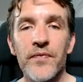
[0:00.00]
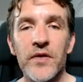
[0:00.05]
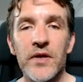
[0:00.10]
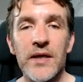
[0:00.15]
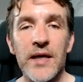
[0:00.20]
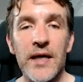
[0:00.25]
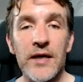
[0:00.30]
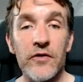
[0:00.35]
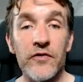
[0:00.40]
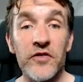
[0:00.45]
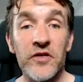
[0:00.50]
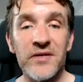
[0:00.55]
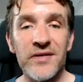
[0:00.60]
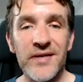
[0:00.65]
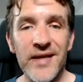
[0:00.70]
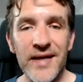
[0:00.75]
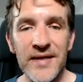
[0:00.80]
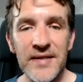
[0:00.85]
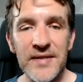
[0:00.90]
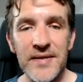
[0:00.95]
kind of the
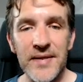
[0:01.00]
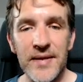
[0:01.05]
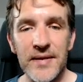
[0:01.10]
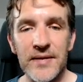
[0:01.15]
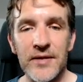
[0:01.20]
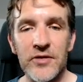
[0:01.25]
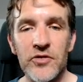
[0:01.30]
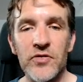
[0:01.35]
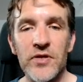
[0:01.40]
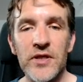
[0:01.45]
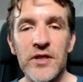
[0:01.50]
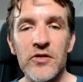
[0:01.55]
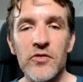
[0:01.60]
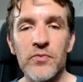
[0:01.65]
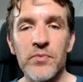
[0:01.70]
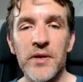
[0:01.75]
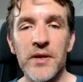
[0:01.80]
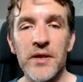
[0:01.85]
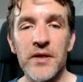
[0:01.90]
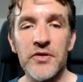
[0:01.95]
tech stack that you need to
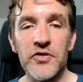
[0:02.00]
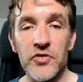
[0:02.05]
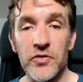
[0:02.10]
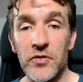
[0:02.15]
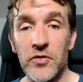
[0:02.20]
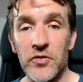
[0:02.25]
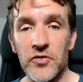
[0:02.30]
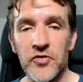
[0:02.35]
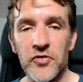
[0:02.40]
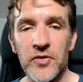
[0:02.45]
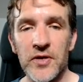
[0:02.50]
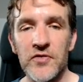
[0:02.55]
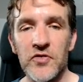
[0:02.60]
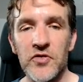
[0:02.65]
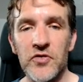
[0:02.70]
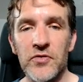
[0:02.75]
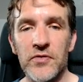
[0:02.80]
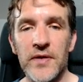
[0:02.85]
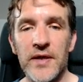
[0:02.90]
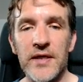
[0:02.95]
build. So it also
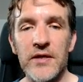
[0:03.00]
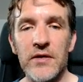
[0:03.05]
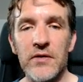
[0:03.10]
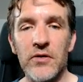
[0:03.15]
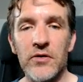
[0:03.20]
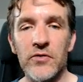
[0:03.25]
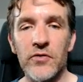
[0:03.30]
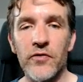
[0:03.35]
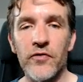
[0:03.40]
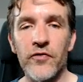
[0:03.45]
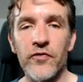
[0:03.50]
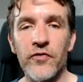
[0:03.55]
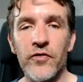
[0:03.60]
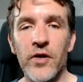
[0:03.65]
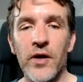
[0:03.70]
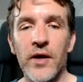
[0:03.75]
gives you already a lot of